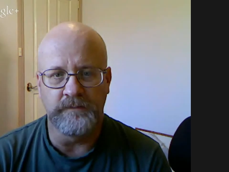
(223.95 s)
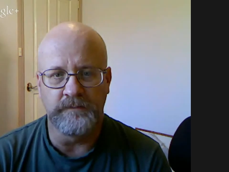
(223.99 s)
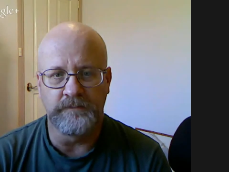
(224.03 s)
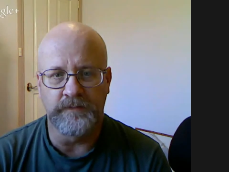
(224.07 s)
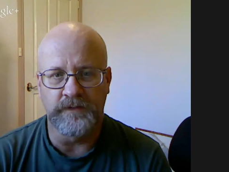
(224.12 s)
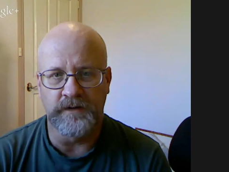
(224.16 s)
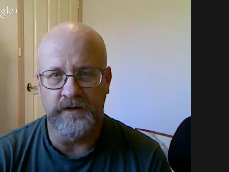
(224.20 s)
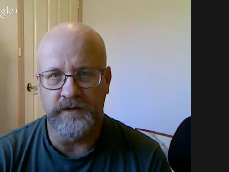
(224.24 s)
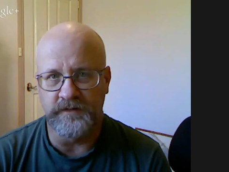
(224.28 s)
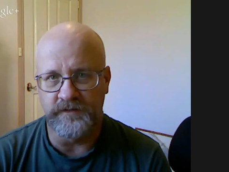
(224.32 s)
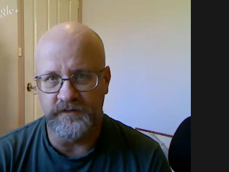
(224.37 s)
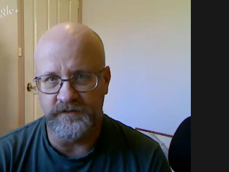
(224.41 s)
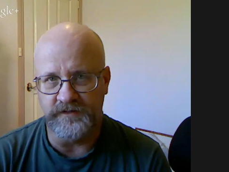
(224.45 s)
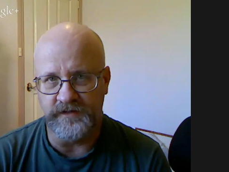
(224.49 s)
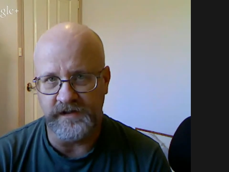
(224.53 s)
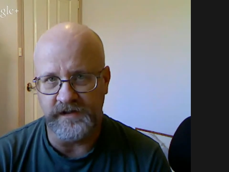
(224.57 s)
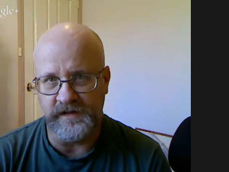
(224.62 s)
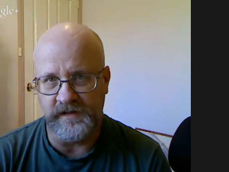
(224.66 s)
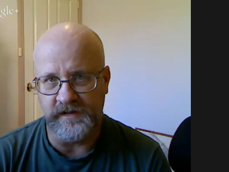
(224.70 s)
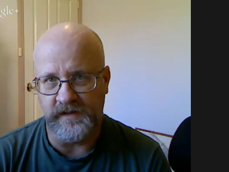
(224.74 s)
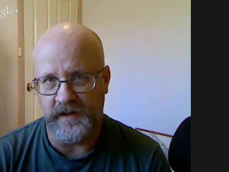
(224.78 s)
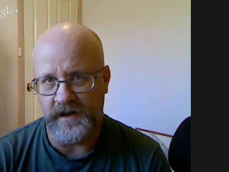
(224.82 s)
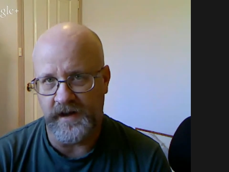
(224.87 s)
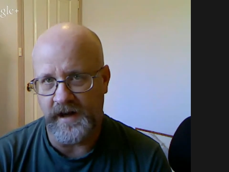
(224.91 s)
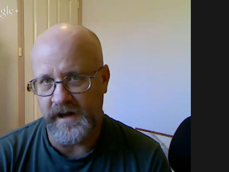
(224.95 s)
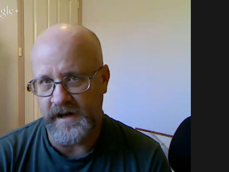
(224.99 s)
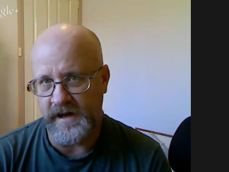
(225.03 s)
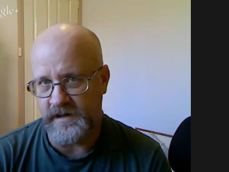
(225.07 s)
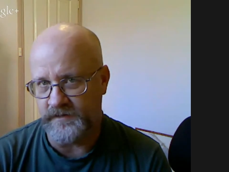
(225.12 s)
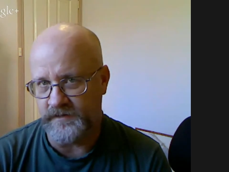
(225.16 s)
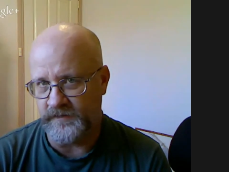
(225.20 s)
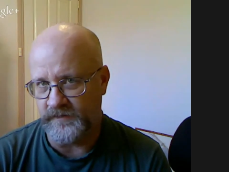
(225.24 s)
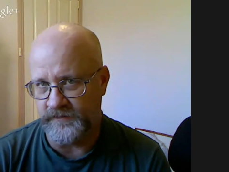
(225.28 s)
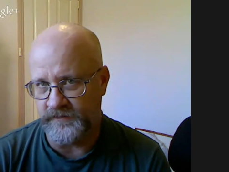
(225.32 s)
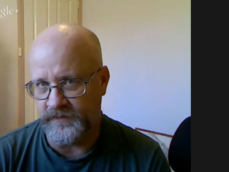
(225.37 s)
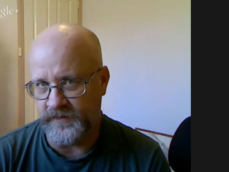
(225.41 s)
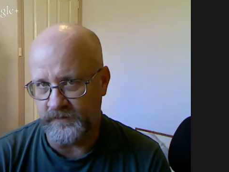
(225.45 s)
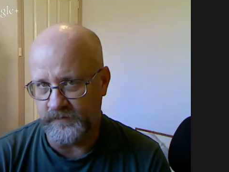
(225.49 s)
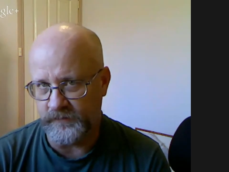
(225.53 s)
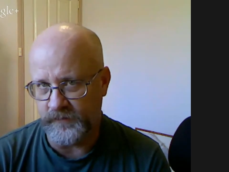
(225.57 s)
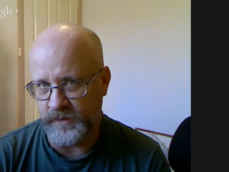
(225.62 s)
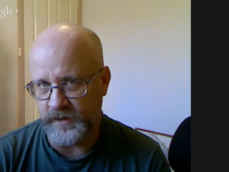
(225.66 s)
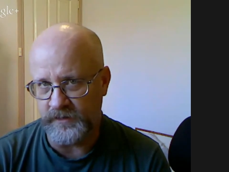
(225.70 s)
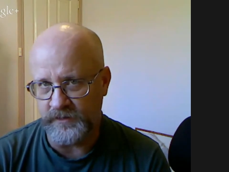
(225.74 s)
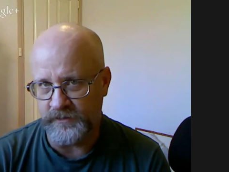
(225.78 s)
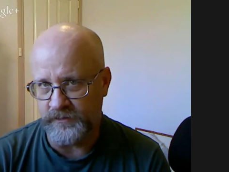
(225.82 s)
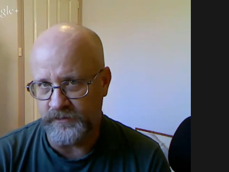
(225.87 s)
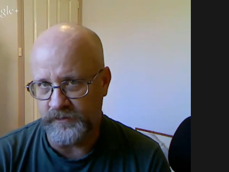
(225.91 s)
Please check that out and send
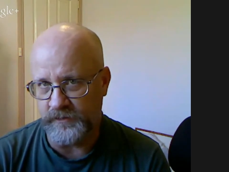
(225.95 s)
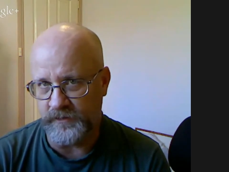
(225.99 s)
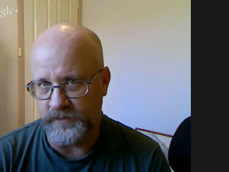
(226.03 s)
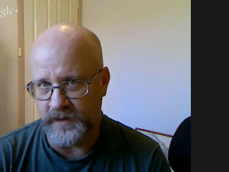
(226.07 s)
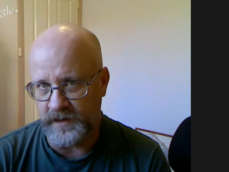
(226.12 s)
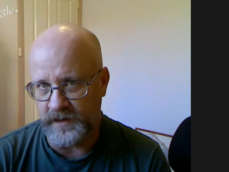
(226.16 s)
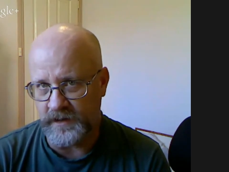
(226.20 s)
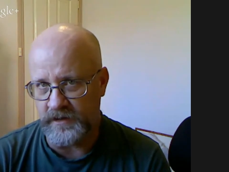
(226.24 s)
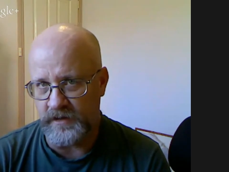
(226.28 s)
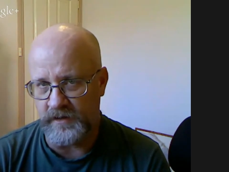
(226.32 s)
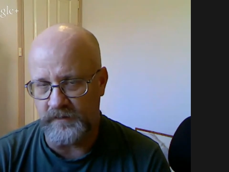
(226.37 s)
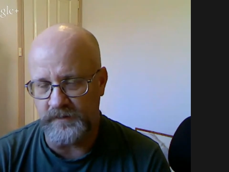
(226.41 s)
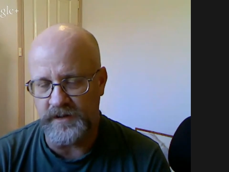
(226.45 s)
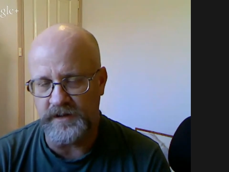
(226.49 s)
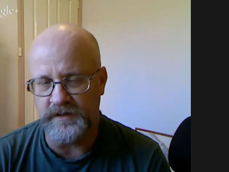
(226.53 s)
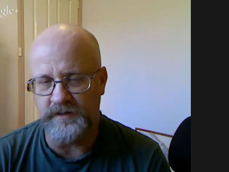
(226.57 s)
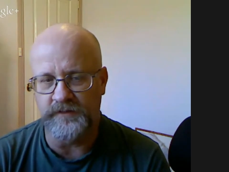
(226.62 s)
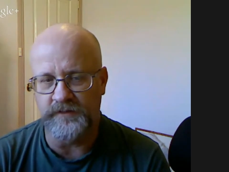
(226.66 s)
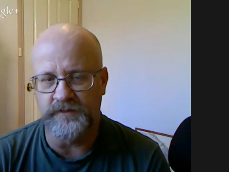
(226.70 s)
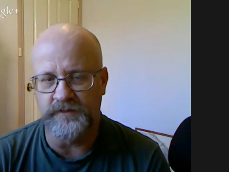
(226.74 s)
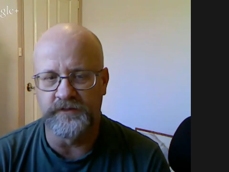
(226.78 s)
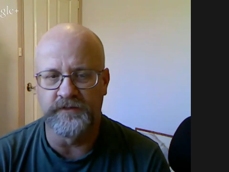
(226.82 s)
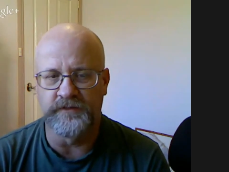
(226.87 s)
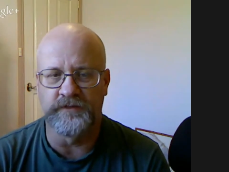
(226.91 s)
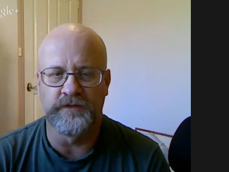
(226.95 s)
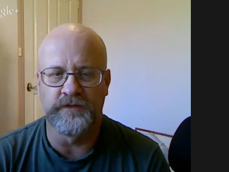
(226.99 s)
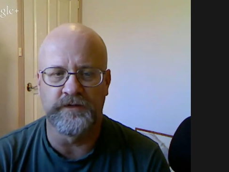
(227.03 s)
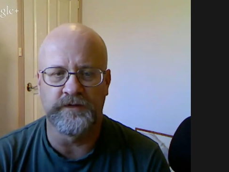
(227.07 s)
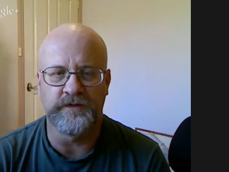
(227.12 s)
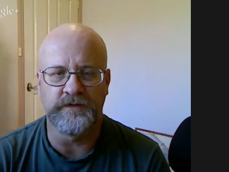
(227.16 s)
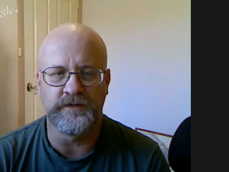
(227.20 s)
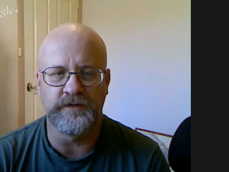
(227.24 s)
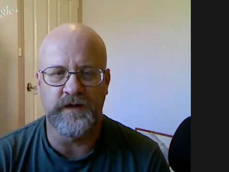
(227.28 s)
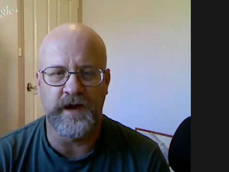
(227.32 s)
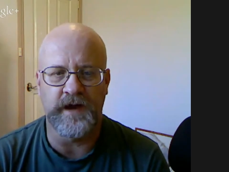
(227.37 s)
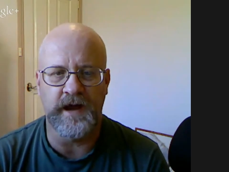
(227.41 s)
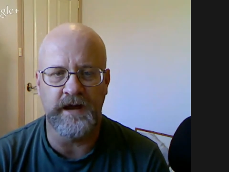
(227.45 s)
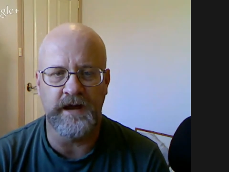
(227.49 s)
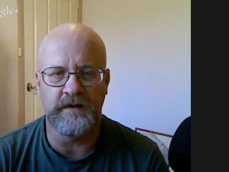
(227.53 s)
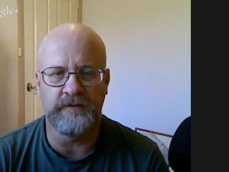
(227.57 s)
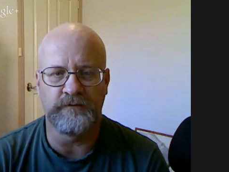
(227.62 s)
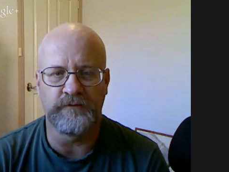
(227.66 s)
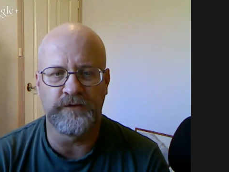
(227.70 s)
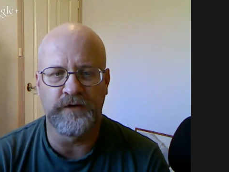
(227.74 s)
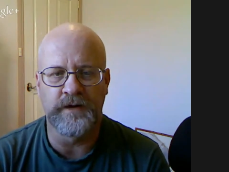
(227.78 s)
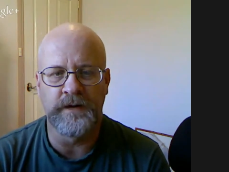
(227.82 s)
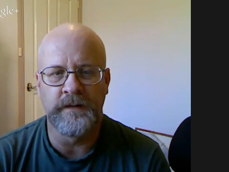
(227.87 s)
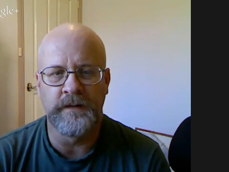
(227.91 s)
me through any comments that you
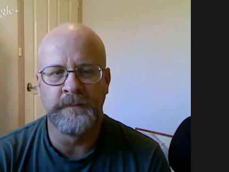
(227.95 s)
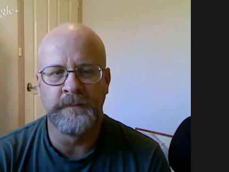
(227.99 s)
have.